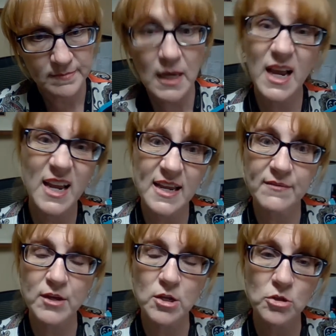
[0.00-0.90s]
I kind of
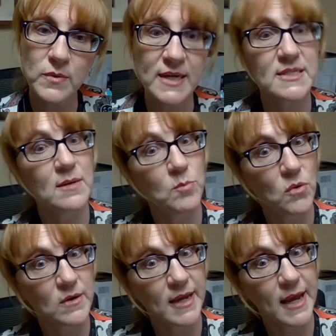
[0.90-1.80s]
gave you a clue when I said
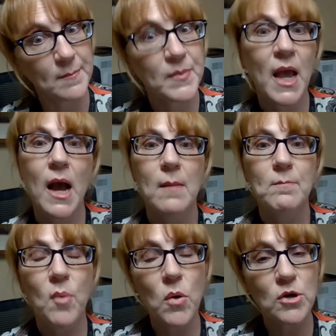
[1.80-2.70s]
board game.
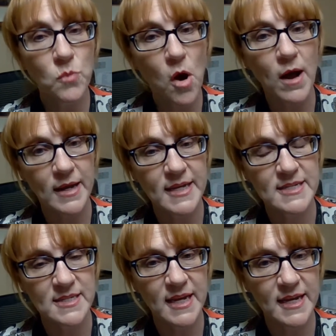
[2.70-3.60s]
Boardwalk
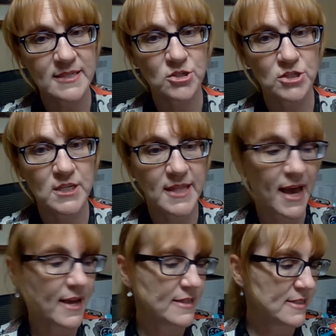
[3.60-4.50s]
is the answer to
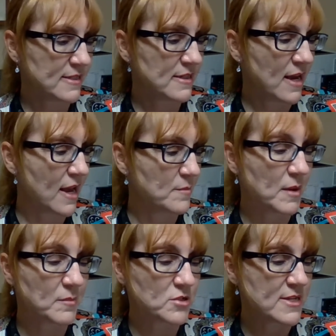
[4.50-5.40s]
that,
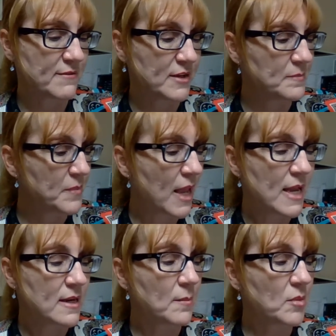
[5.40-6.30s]
number 7.
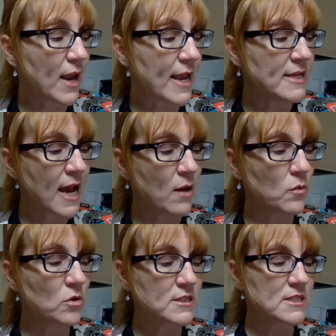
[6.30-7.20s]
Number 8, how
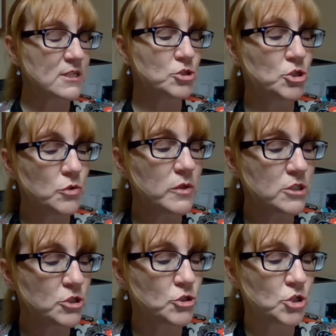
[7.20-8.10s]
old is a
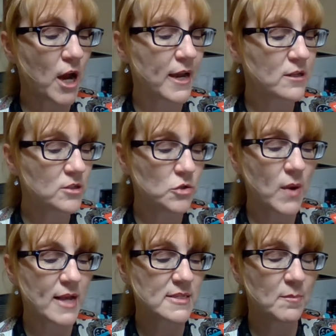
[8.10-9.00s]
Jewish child who
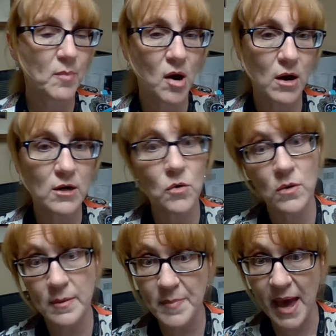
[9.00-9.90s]
has a bar
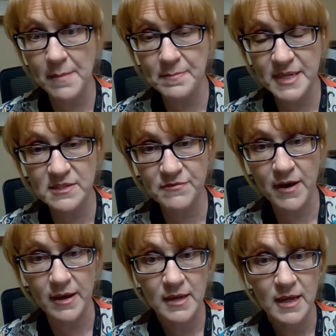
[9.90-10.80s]
or a bat
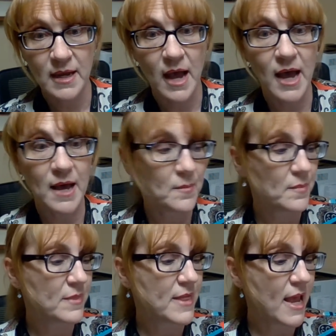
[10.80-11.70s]
mitzvah?
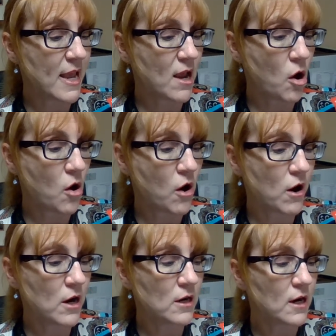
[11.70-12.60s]
They
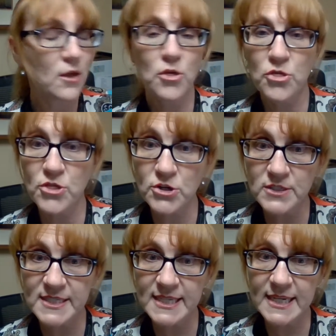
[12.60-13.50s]
are
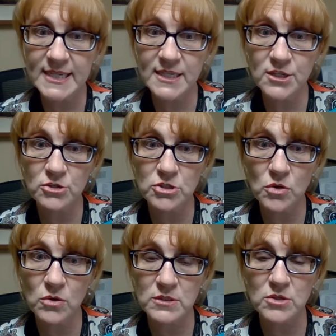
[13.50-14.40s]
13 years
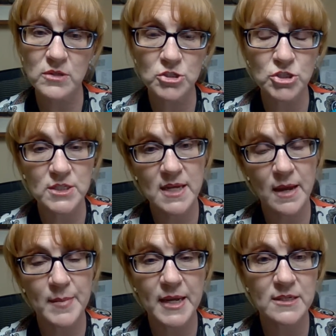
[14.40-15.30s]
old, so they're just
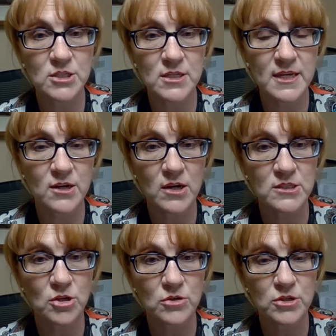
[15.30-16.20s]
coming into their
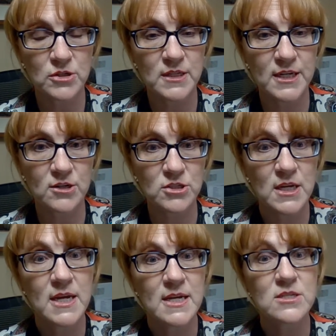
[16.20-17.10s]
adulthood years.
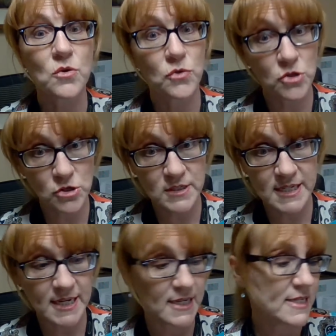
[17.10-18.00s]
So
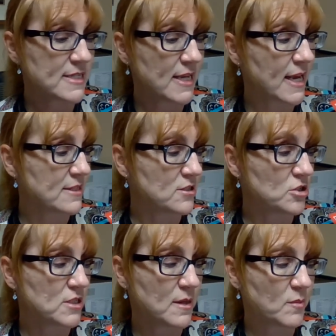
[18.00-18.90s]
13 is the answer
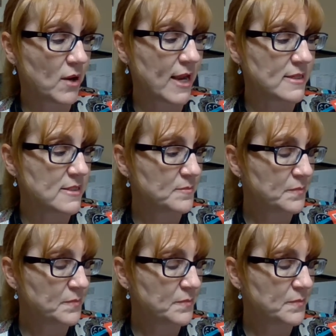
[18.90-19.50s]
to number 8.